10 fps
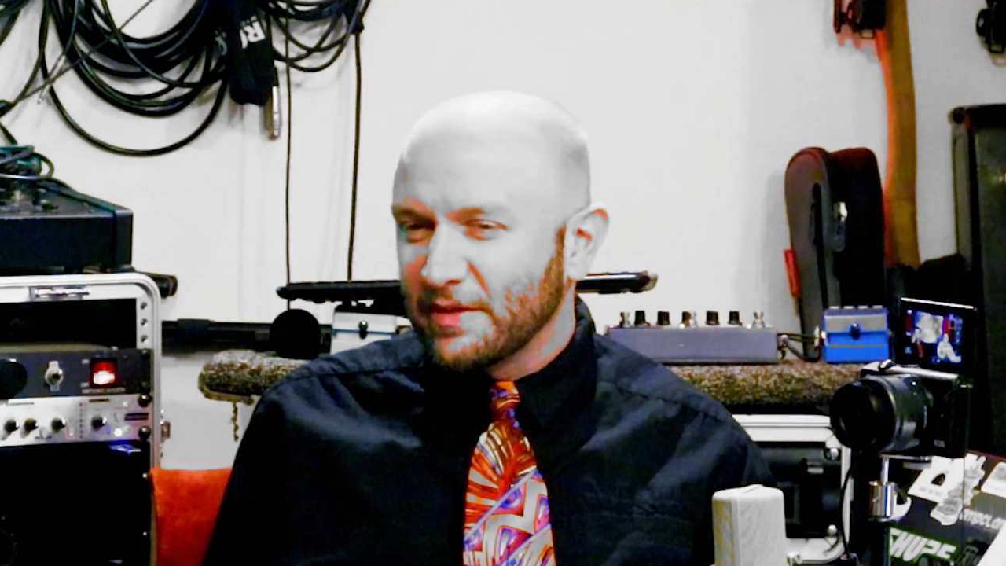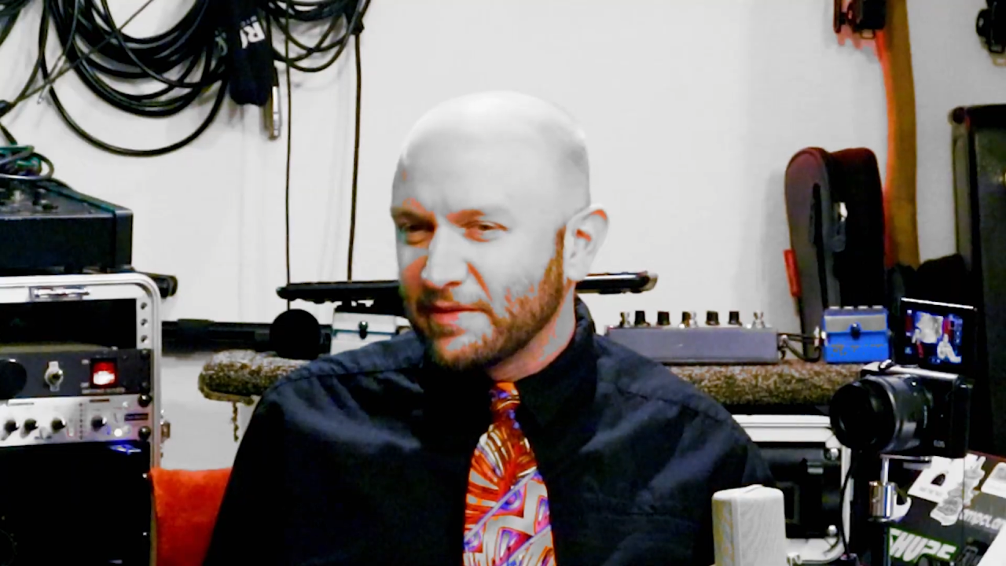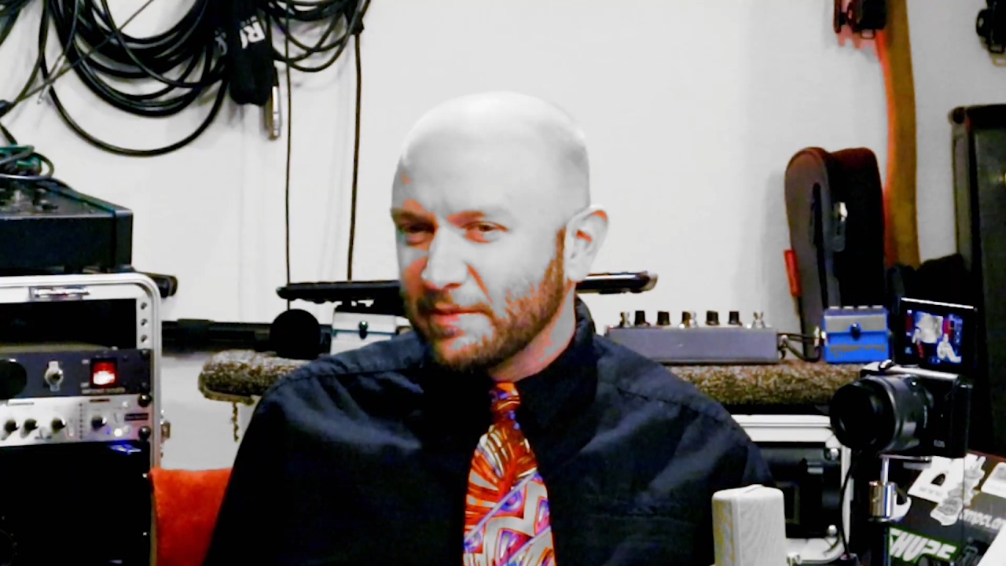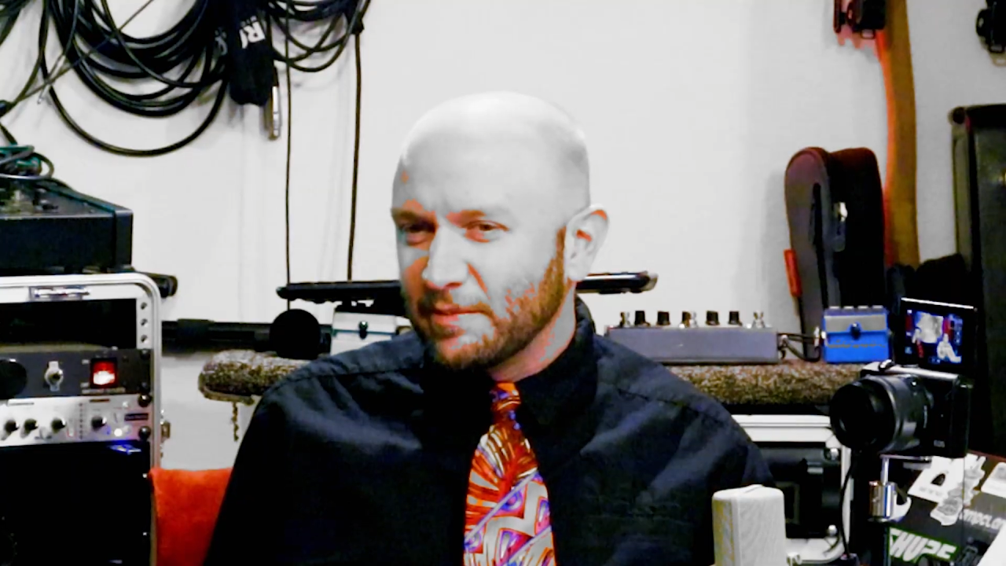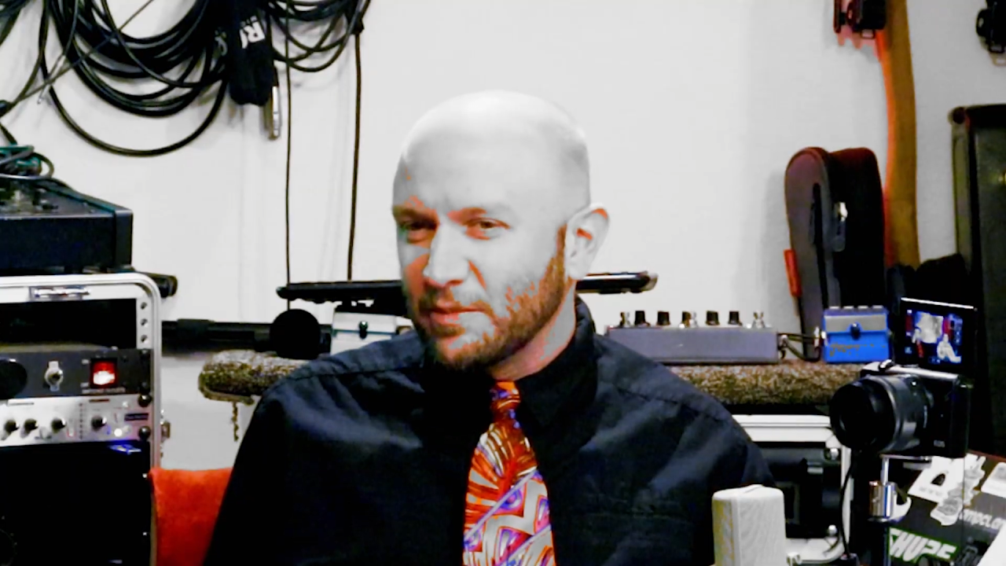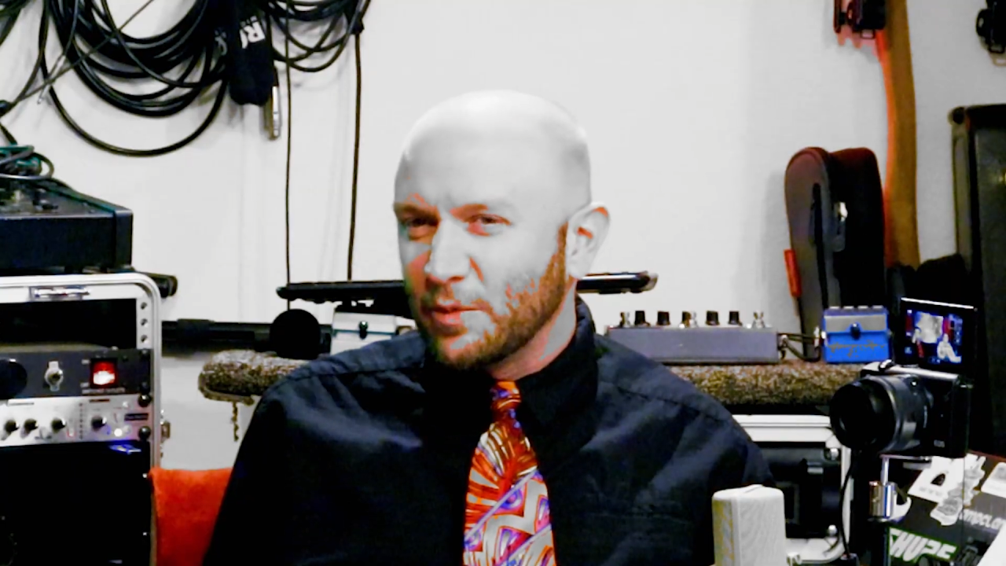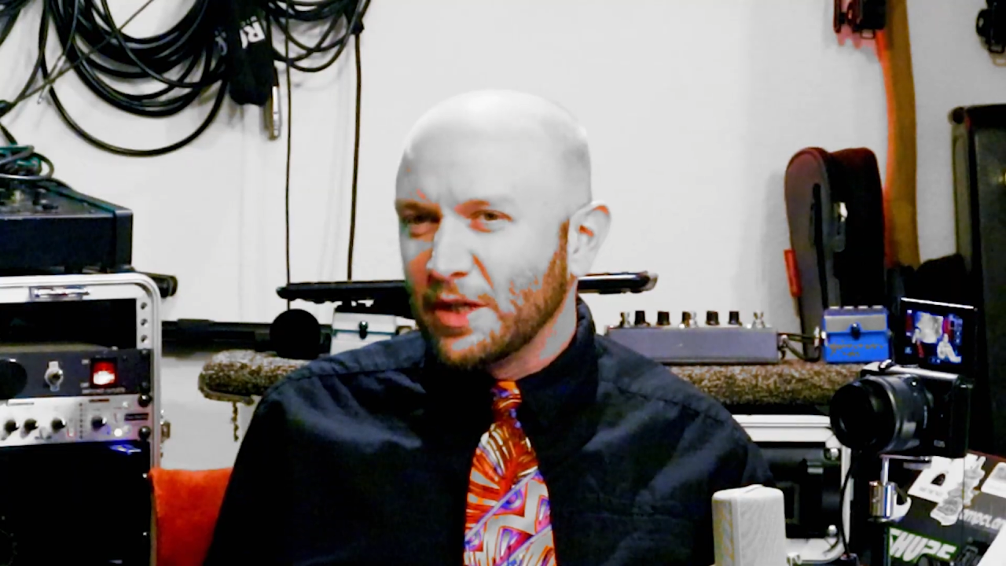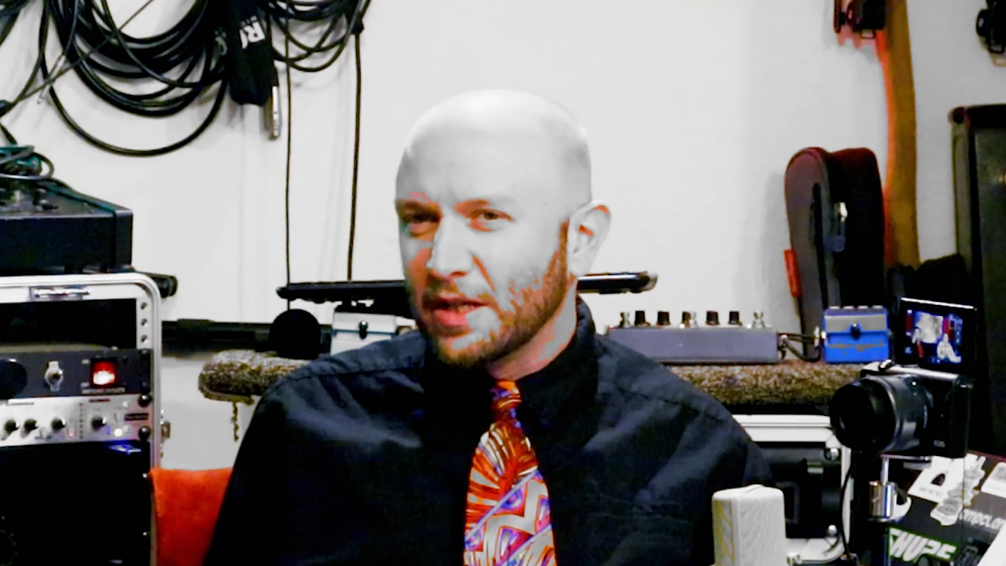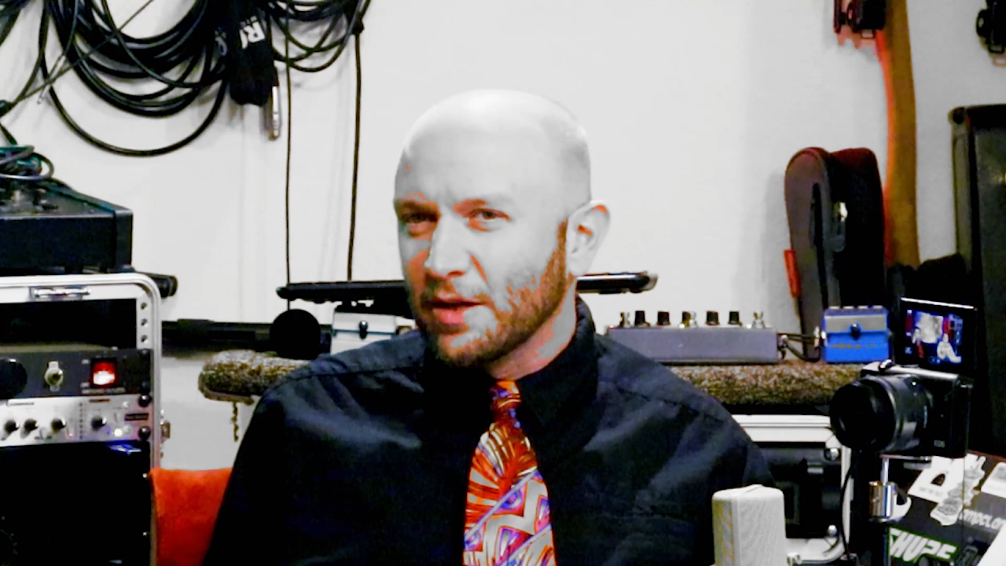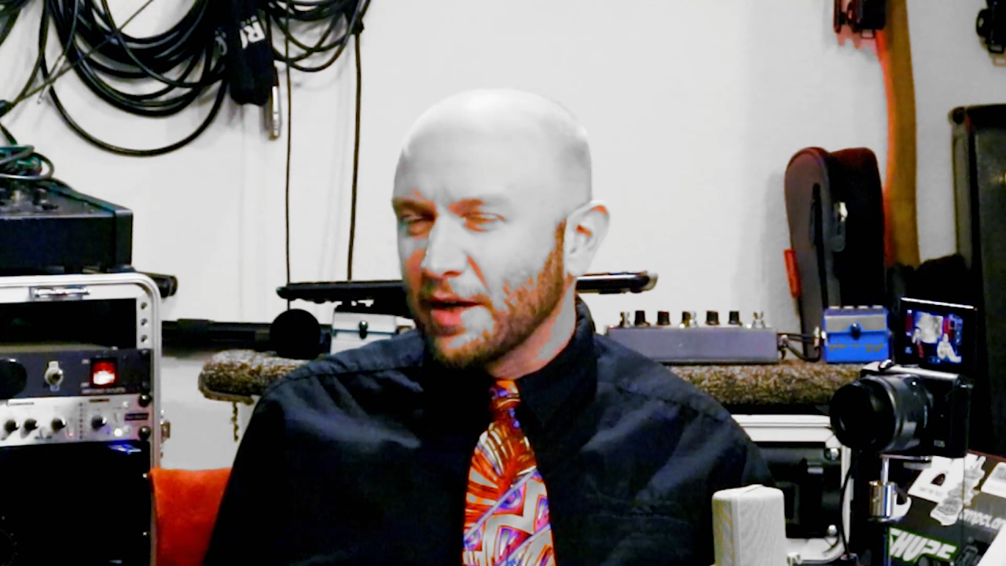we
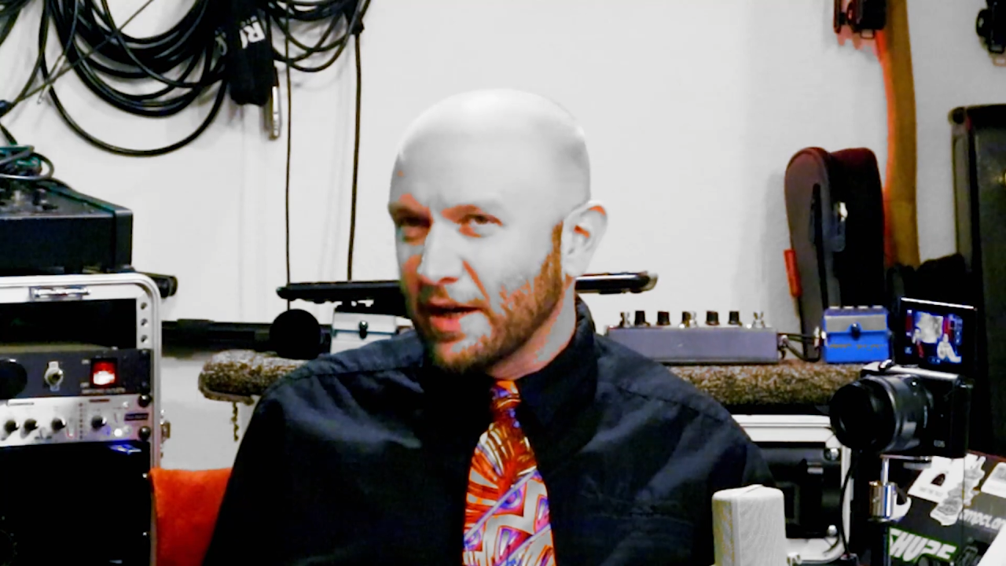we know